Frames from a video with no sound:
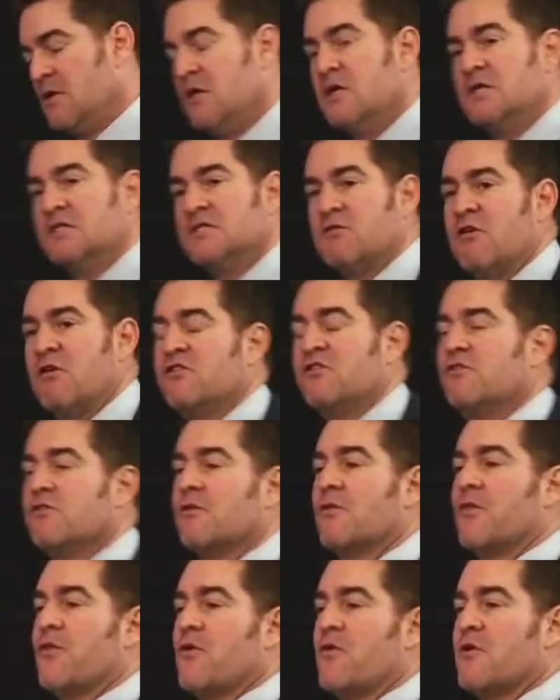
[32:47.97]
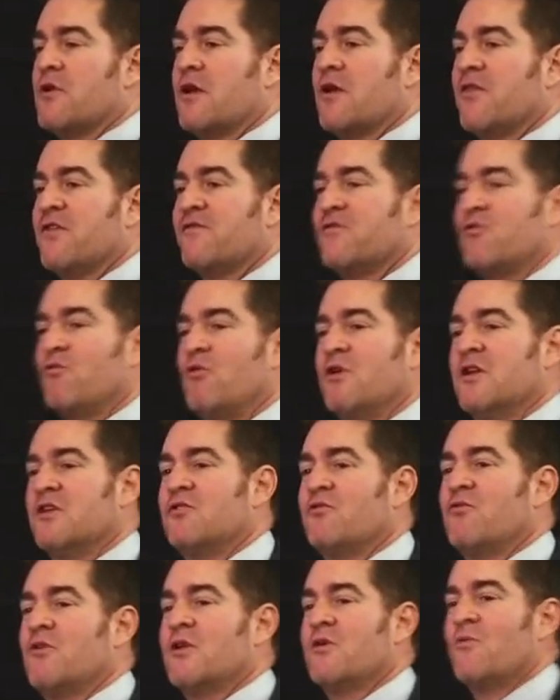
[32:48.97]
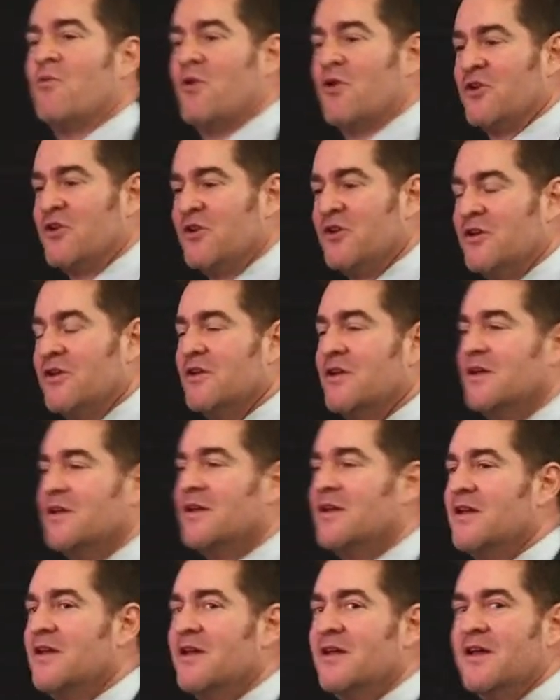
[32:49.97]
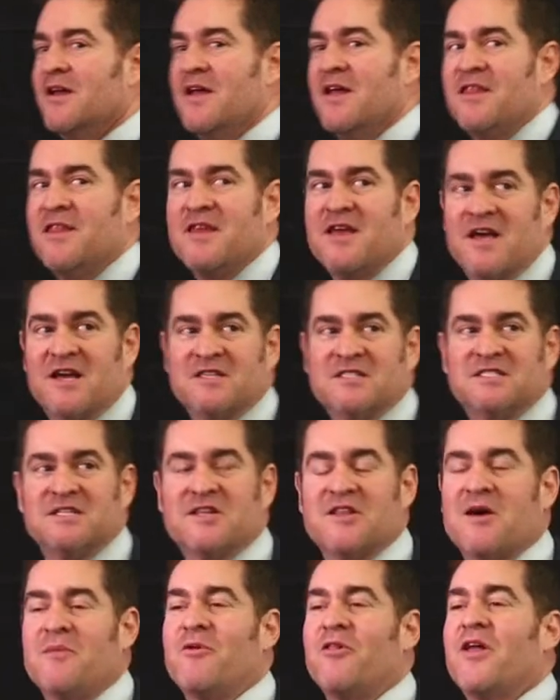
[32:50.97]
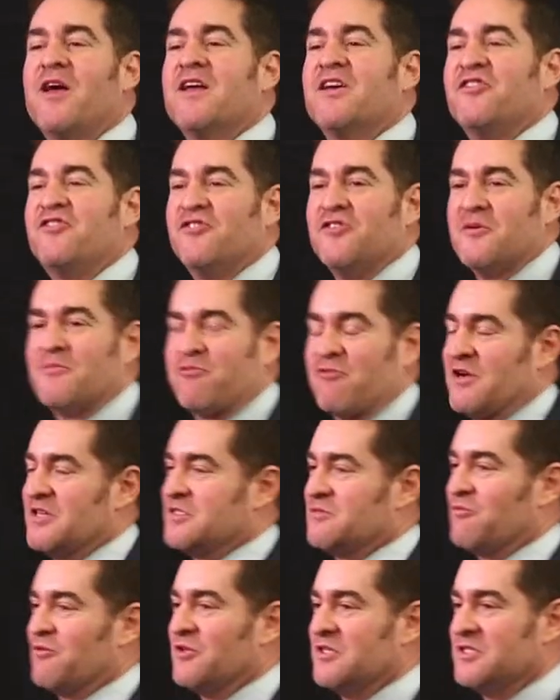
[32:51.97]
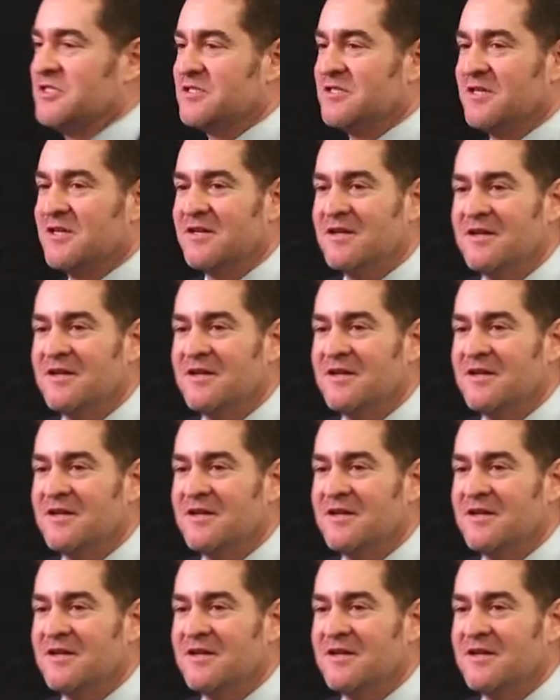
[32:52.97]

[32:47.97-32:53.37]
So on June 30th of 2021, the NCAA issued a press release.